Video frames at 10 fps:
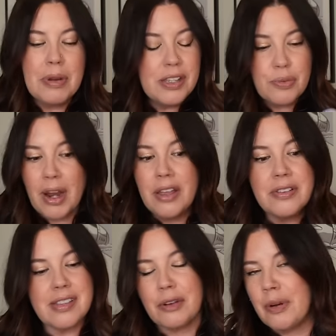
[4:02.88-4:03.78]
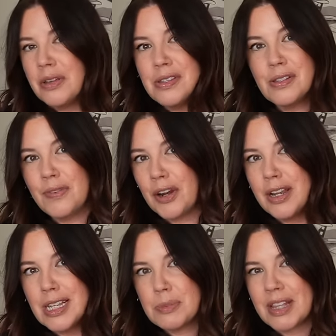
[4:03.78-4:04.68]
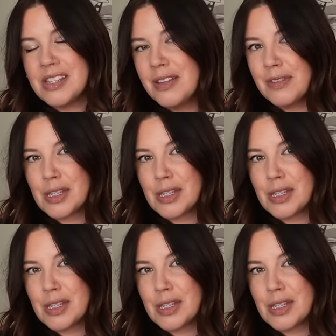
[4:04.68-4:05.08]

But it's Rails, like Rails is very expensive.